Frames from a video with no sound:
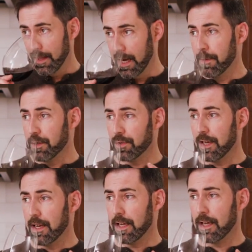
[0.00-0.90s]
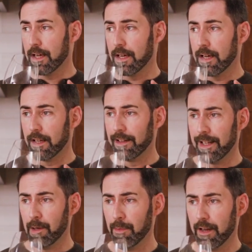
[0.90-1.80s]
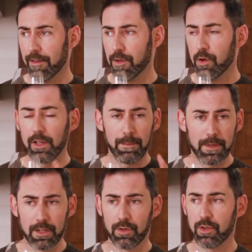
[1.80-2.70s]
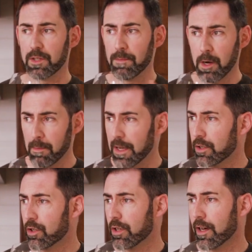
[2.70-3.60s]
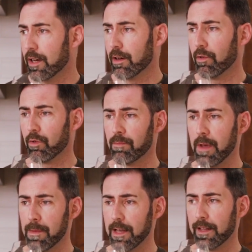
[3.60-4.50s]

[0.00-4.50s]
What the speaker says: And I'm also getting a little bit of eucalyptus or spearmint with maybe a